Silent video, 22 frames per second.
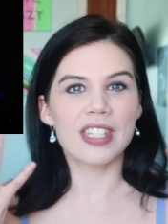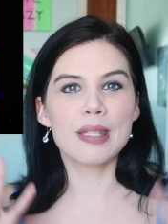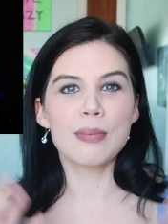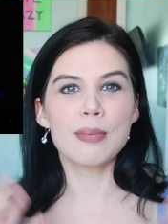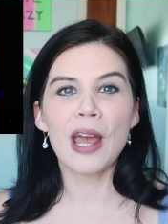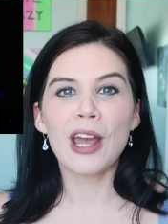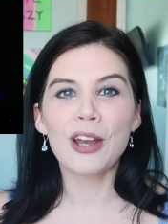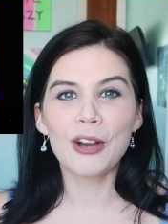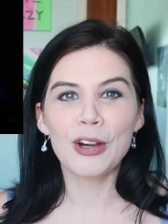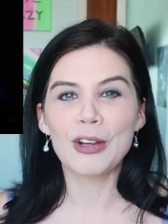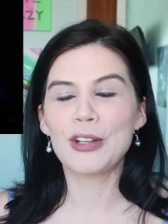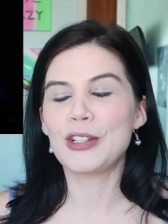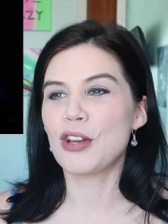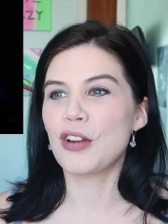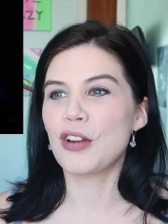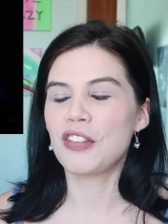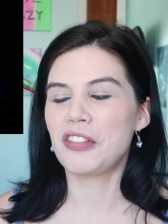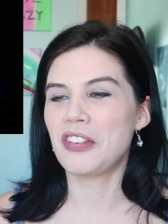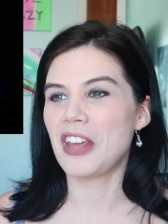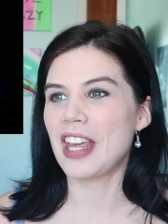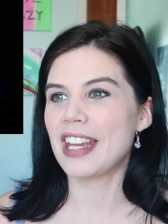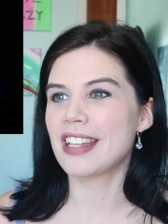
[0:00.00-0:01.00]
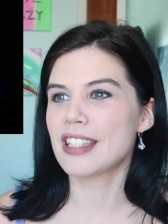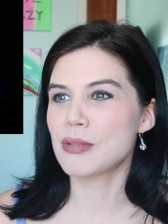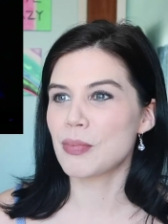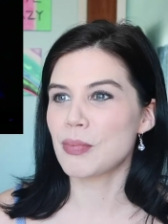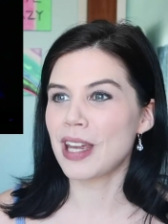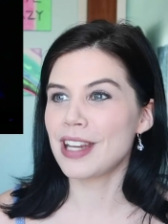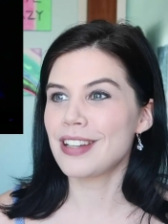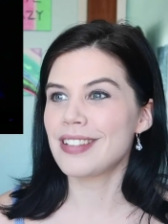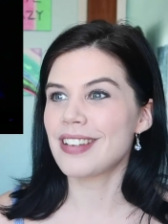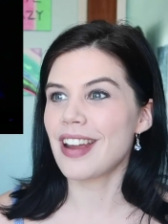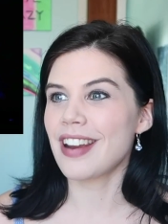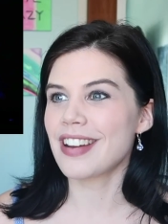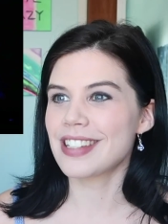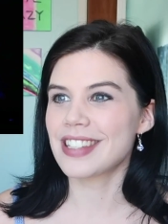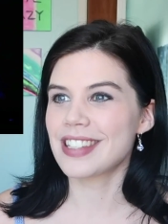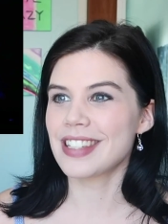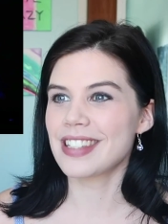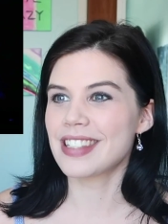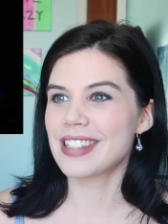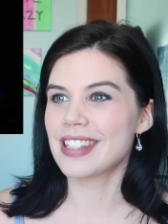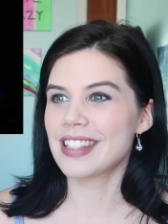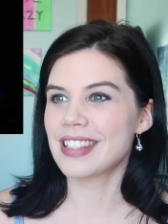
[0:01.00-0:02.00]
a smile on your face. My
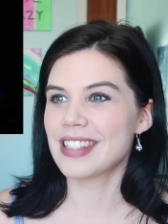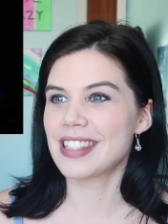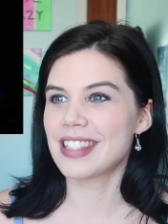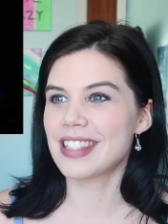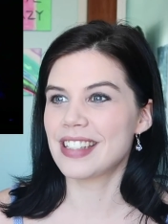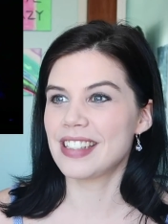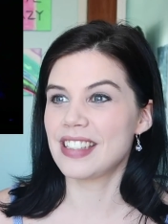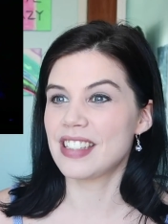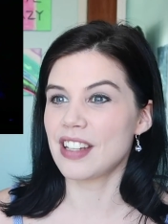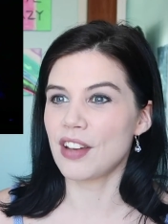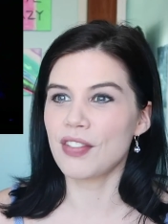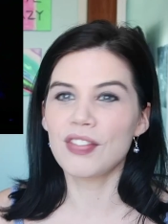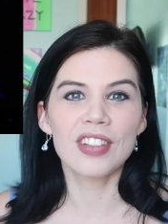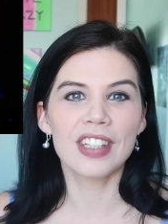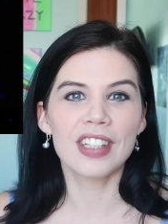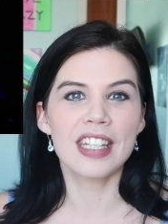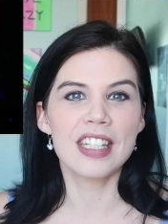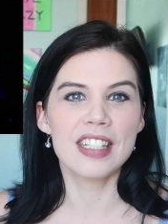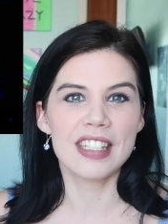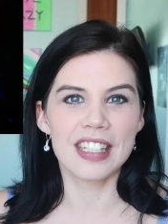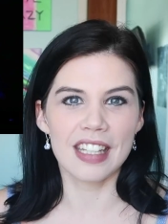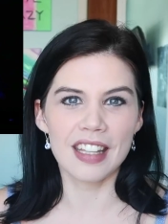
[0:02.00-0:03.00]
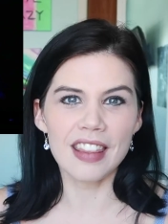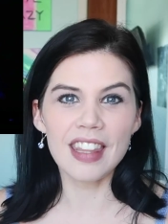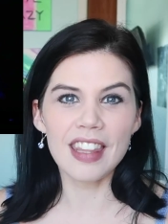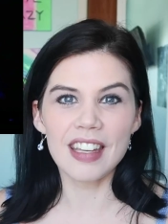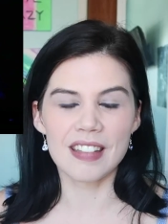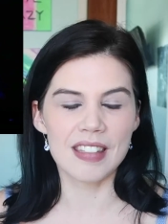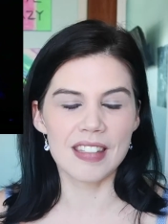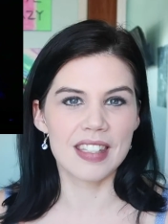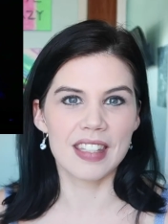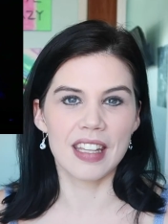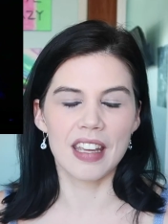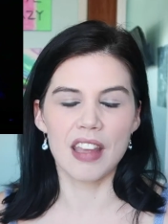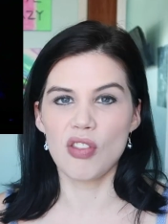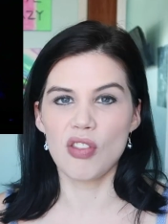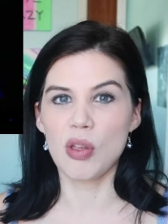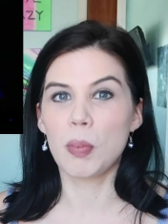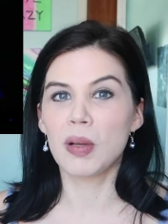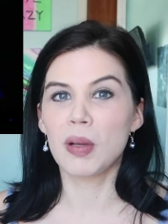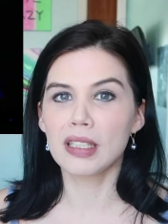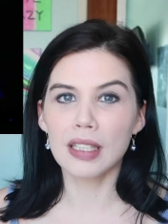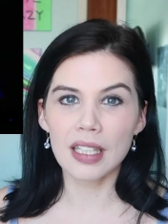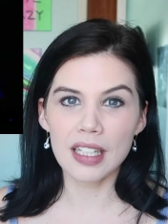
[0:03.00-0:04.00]
narcissist definitely did this, like,
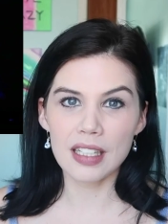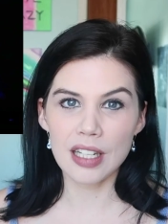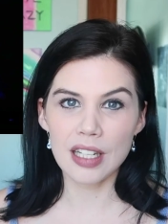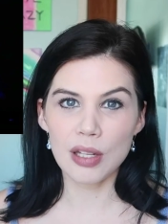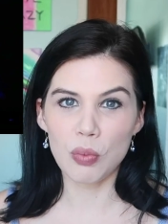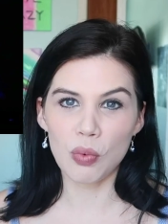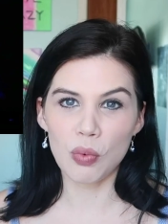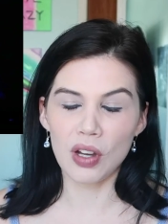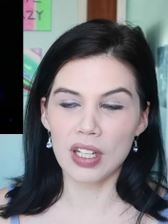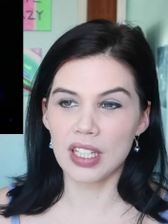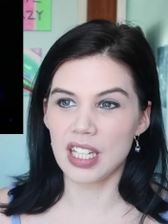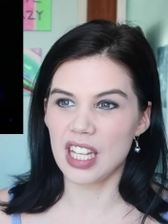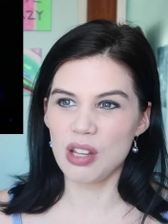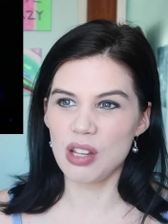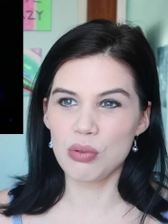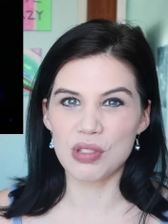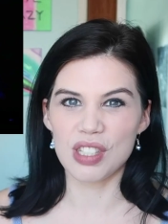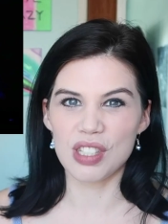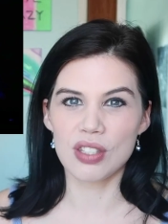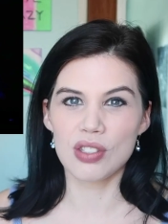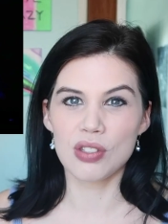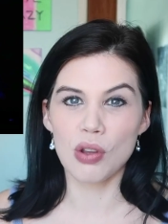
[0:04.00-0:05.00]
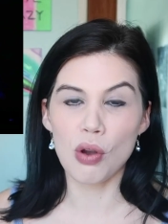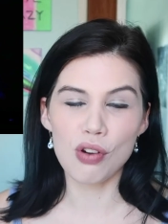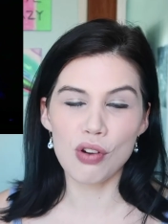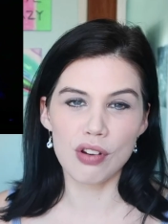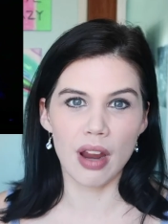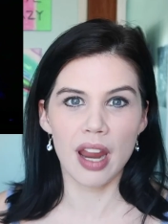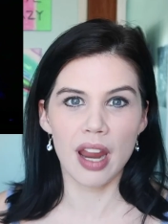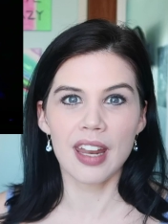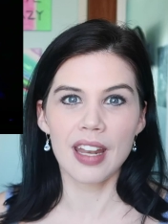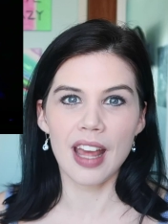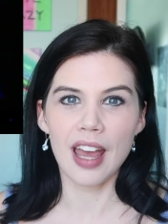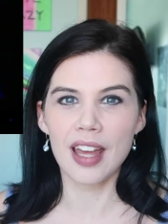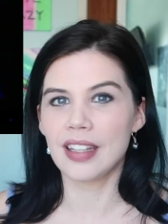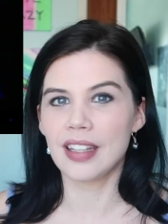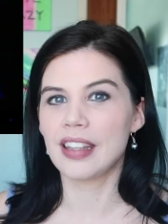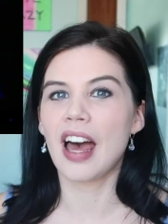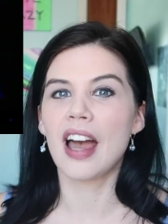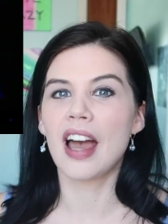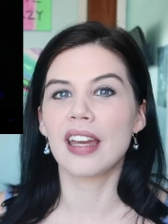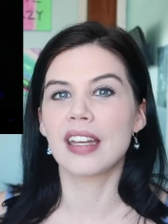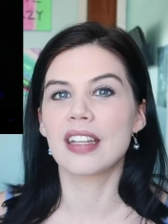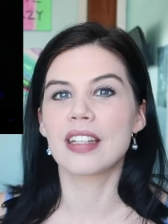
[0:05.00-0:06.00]
the malignant one. He was so great
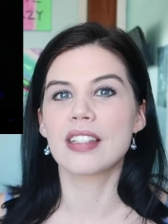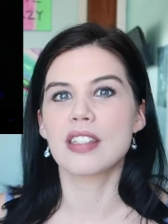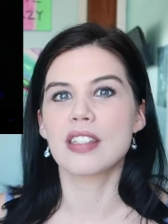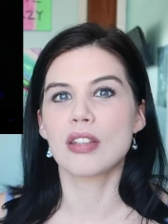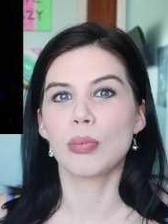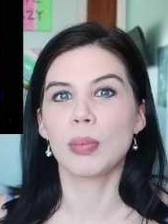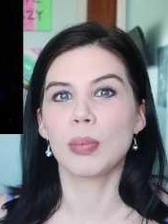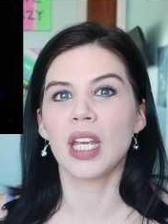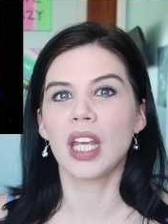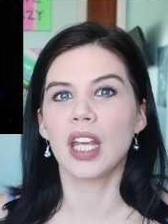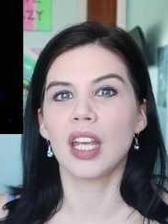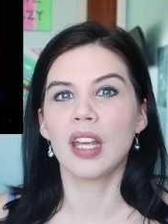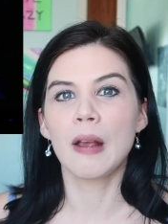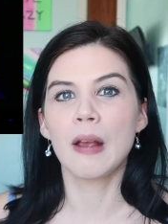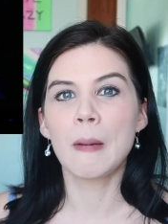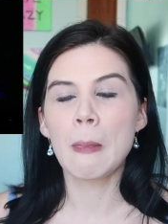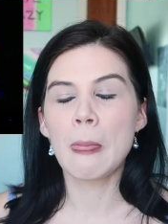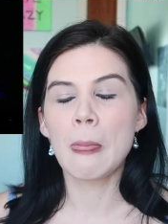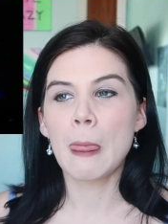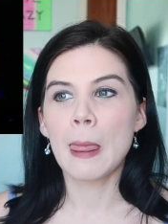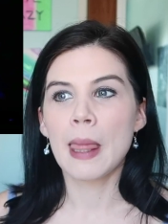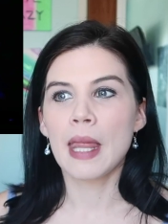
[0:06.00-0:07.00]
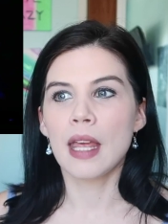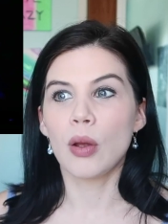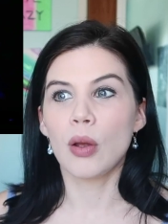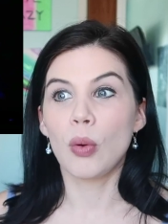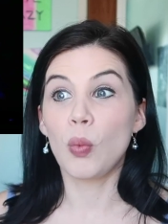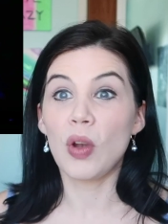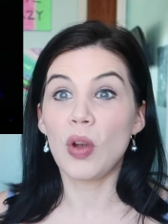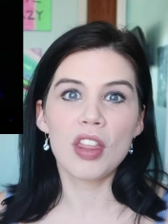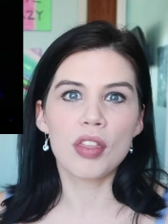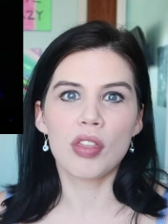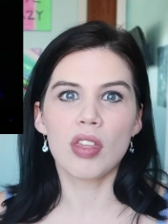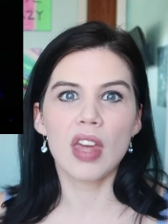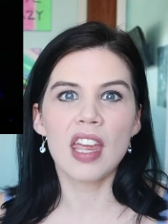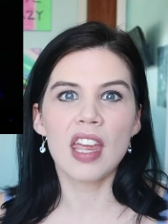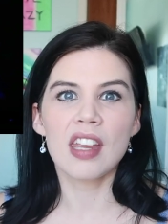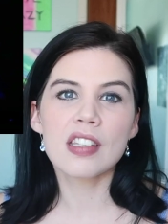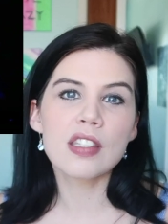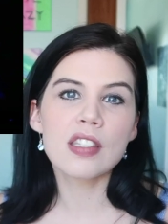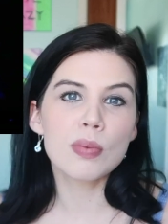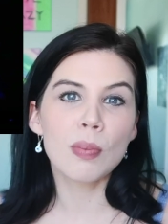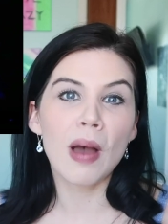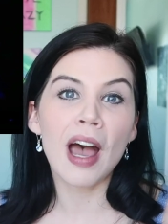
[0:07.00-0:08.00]
at lying to me with
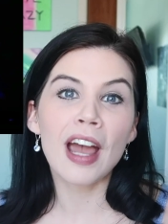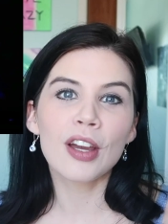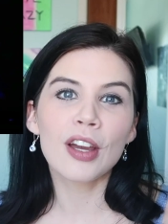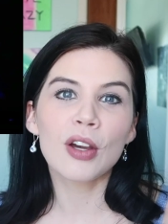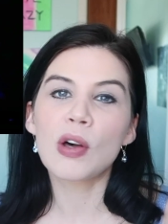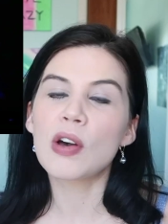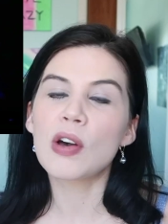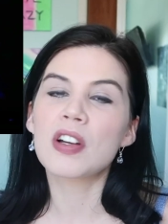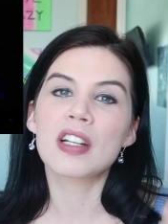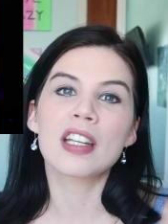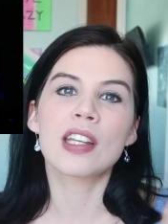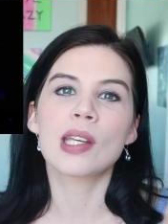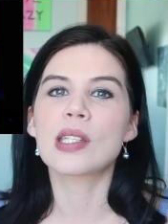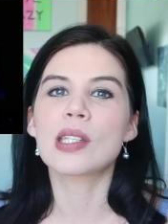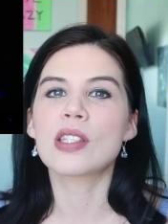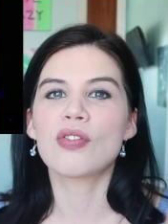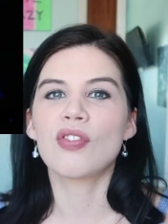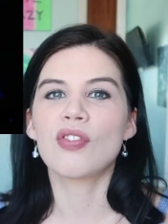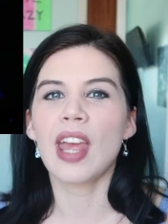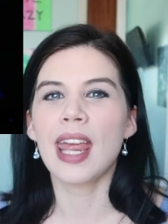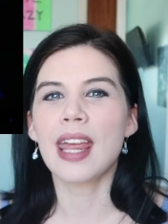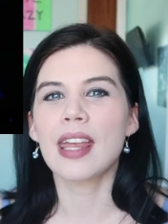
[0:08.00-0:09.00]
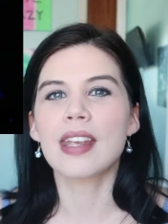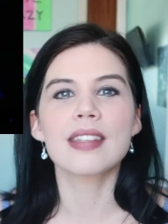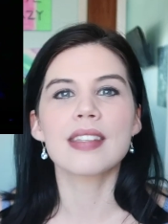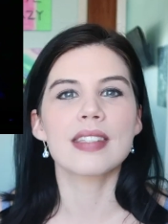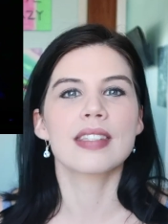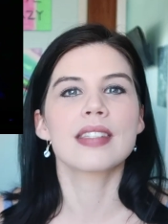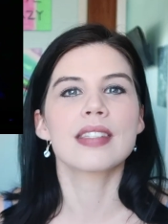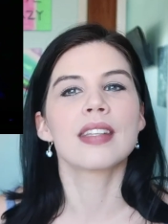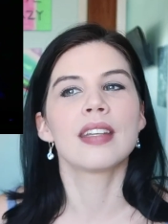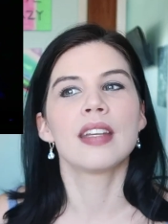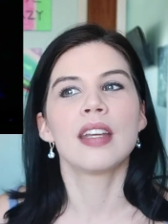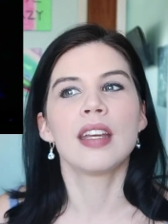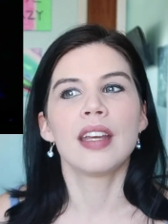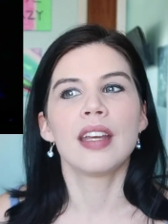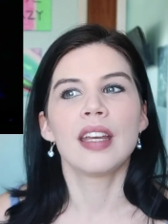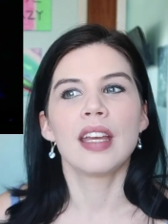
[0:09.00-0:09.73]
a smile on his face.